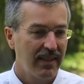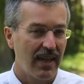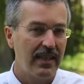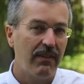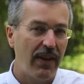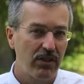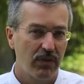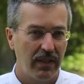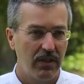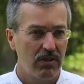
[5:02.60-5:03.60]
idea of
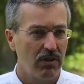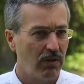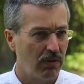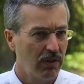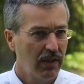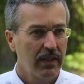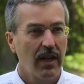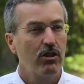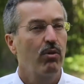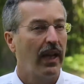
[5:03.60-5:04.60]
entering into
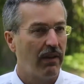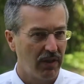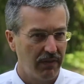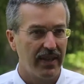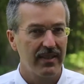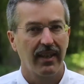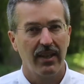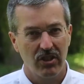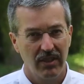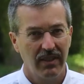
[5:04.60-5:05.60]
country-level
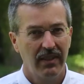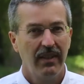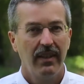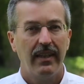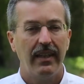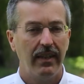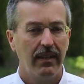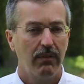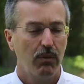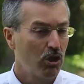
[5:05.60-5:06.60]
investigation,
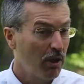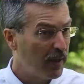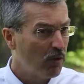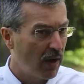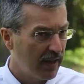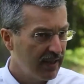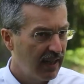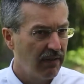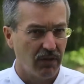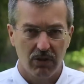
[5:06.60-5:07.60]
which could be
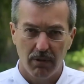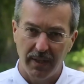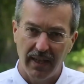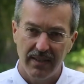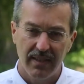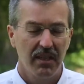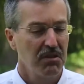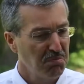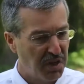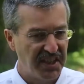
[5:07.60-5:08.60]
quantitative or could be case
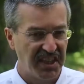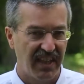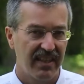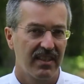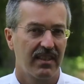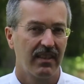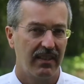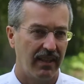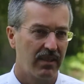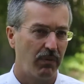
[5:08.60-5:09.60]
studies, I think that's
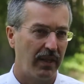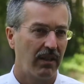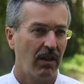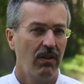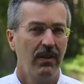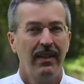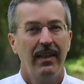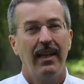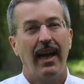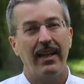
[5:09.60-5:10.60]
the way to go.
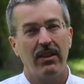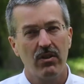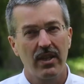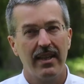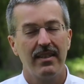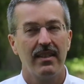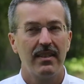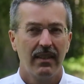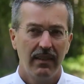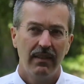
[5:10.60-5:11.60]
And in those cases,